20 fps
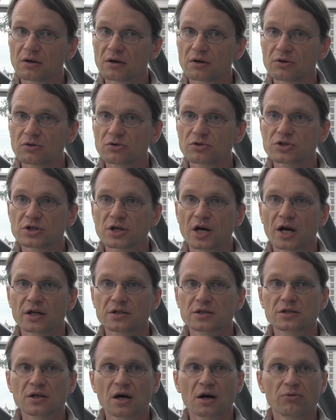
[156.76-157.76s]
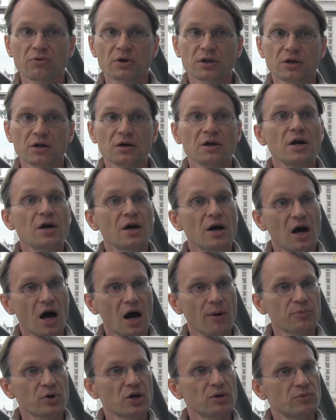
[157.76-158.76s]
a good chance now with the
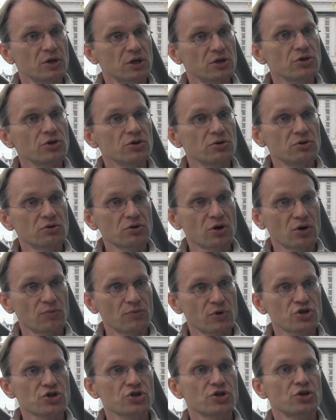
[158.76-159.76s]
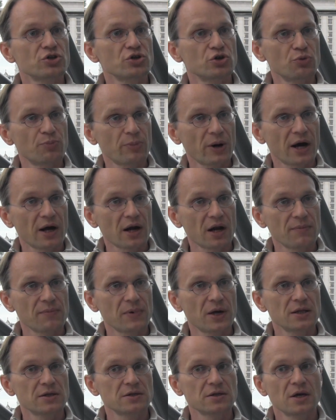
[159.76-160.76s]
upcoming new Commission, new
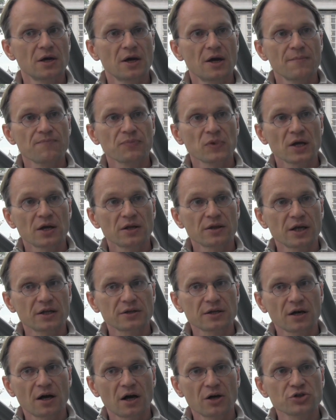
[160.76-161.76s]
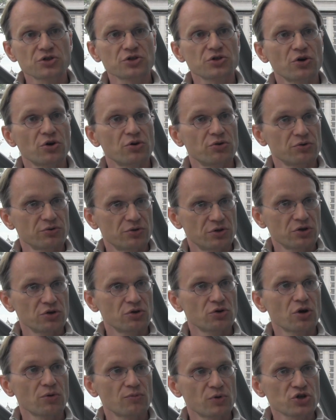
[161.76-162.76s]
Parliament, that also the
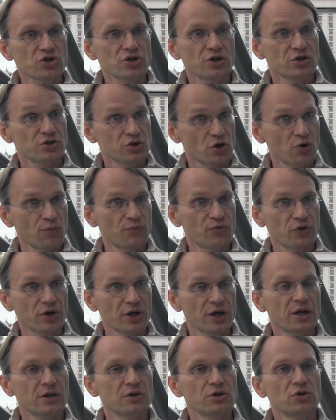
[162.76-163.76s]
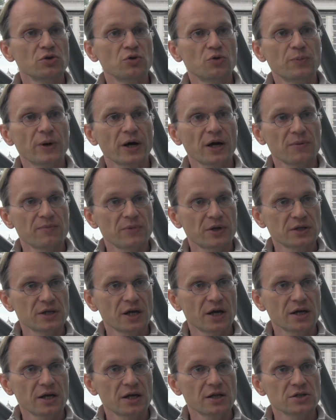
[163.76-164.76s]
new commissioners, hopefully, and new
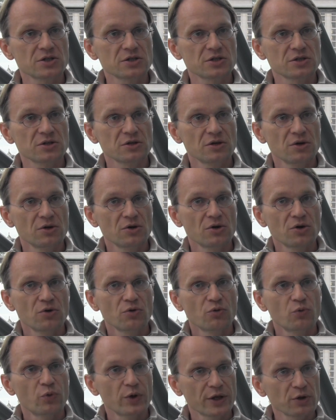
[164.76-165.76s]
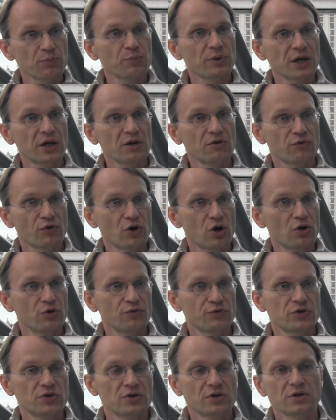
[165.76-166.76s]
parliamentarians will be
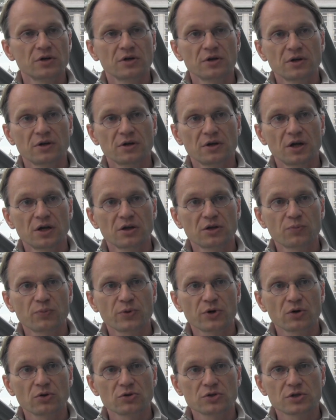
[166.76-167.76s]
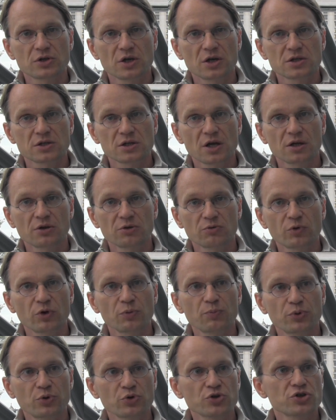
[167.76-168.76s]
involved in the process and will
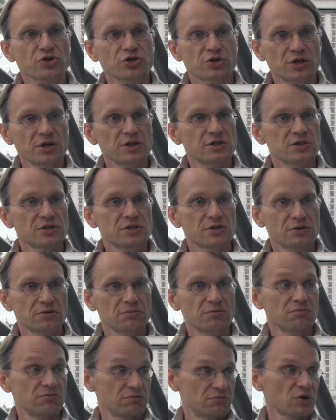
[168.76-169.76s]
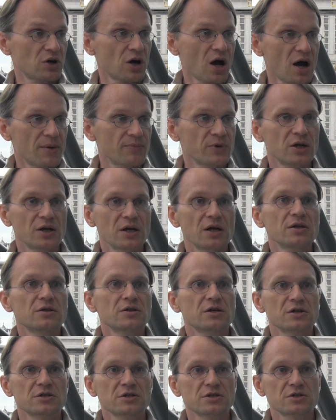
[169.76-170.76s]
push these common
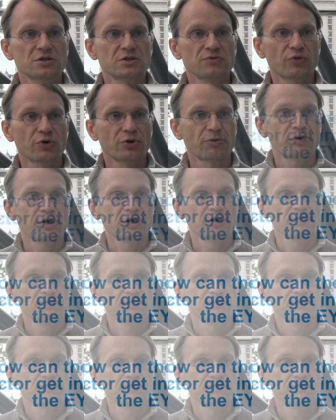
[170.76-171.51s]
interests forward.